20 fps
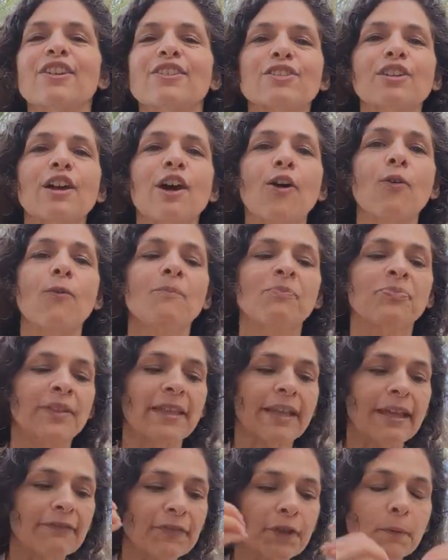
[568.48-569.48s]
So
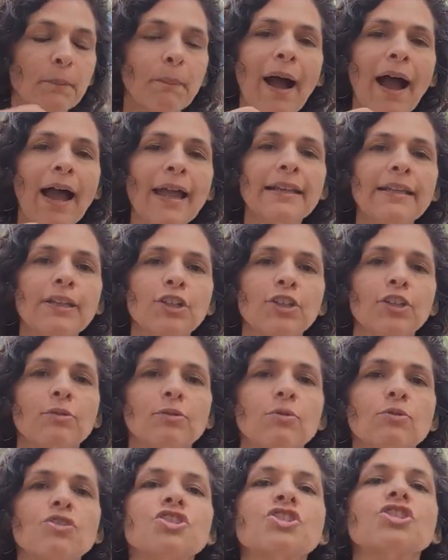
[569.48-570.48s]
if they're biting
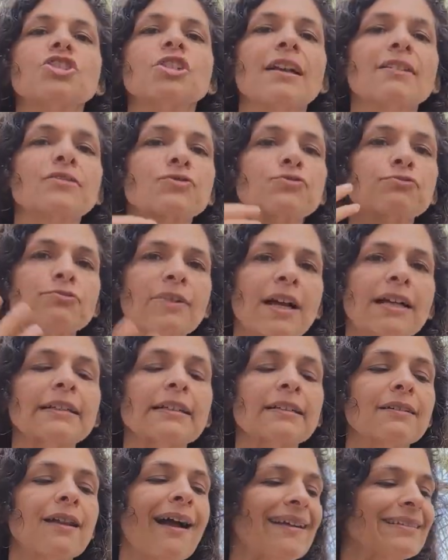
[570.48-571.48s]
you, just
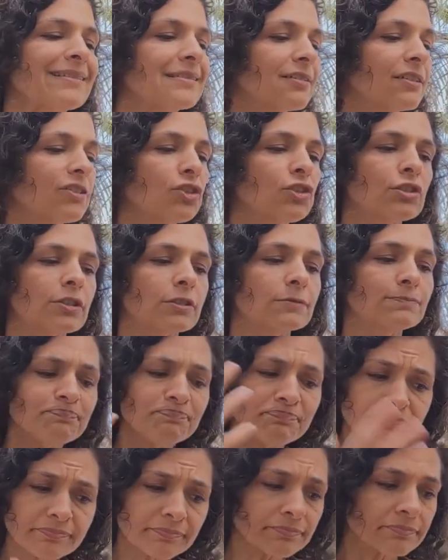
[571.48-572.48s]
recognize that you're
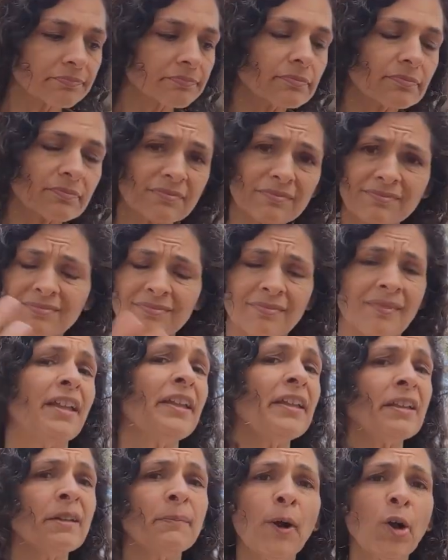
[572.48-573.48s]

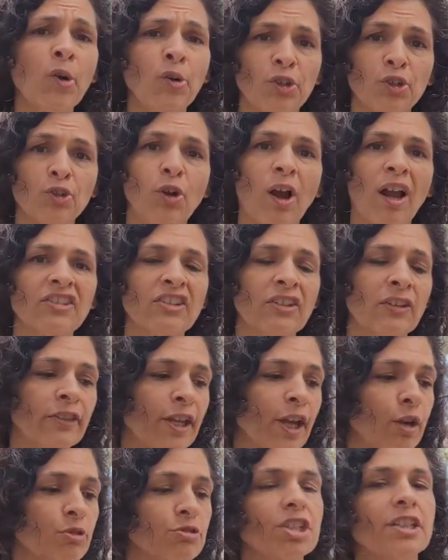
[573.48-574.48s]
in a boat, you're crossing
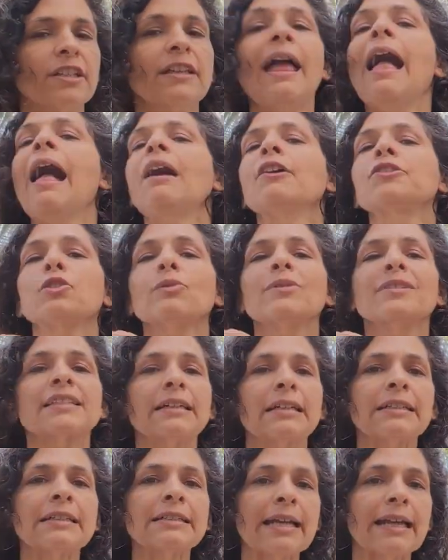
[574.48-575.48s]
the ocean, so it's
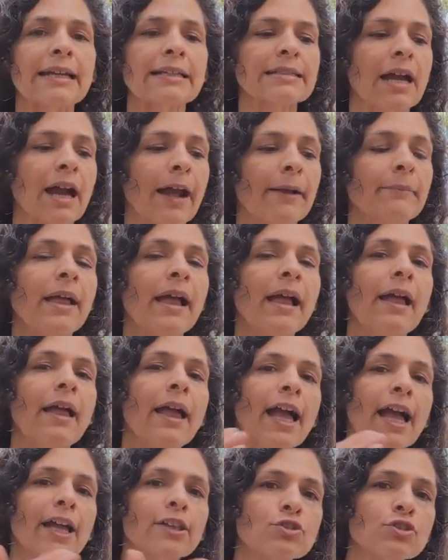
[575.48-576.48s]
going to take time,
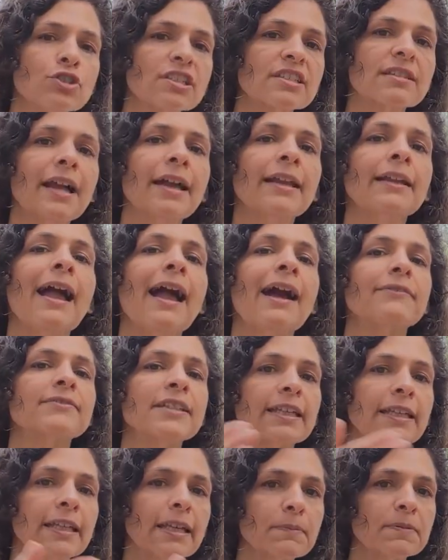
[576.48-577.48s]
and you just kind of have
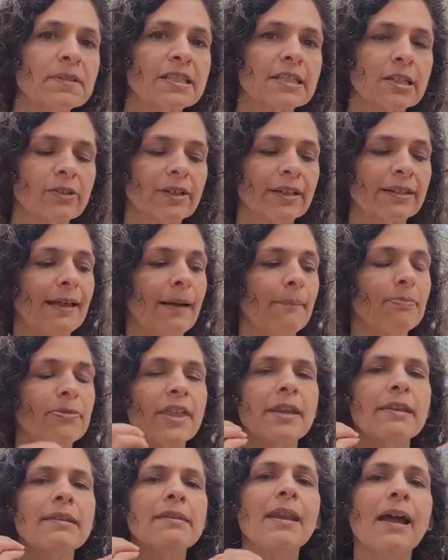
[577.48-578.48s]
to keep steering them.
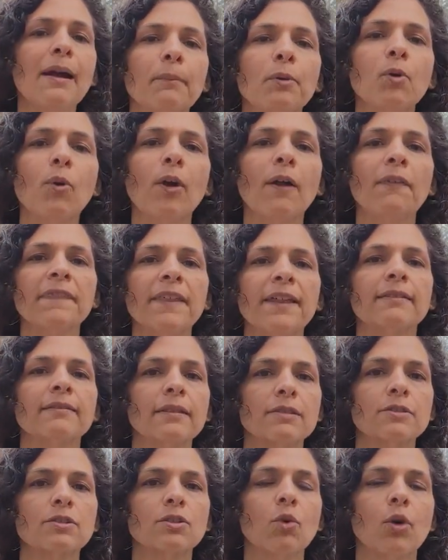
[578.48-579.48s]
The number one thing
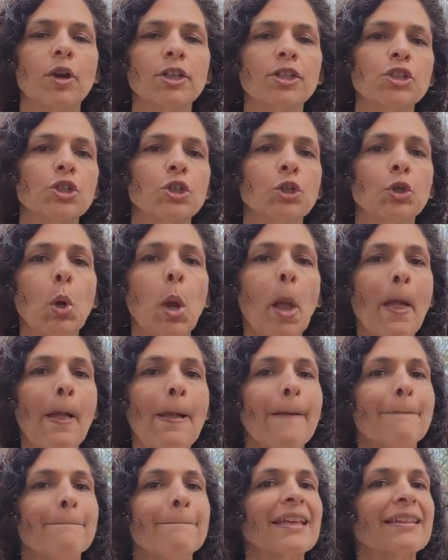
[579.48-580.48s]
that's going to
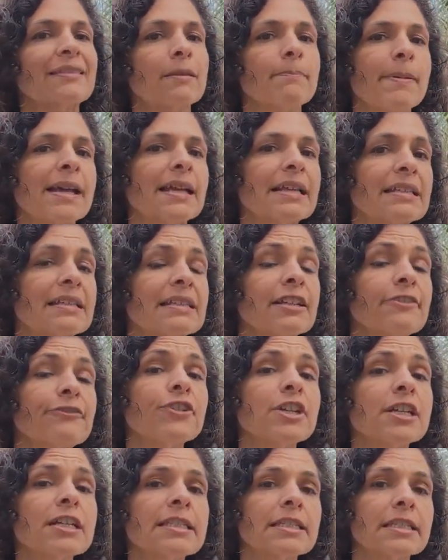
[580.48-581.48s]
make the biggest
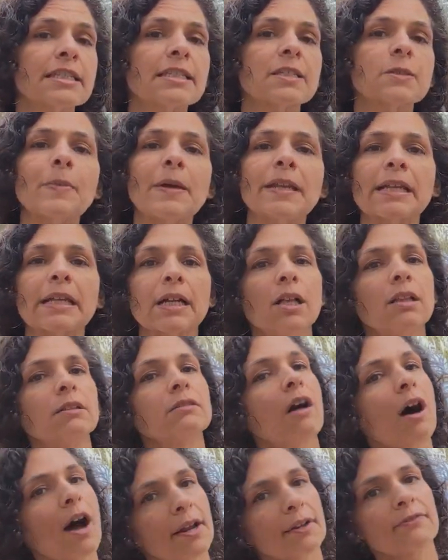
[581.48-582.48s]
difference is spending a
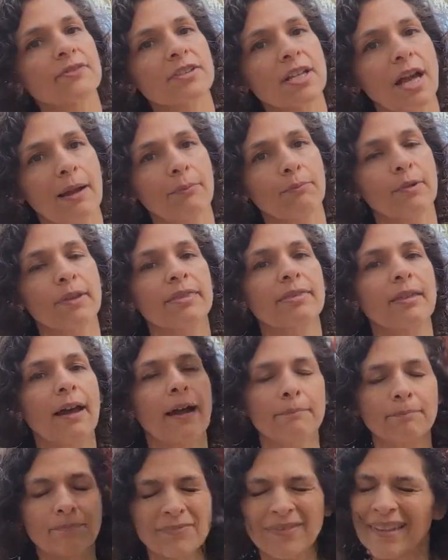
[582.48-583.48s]
lot of time with them.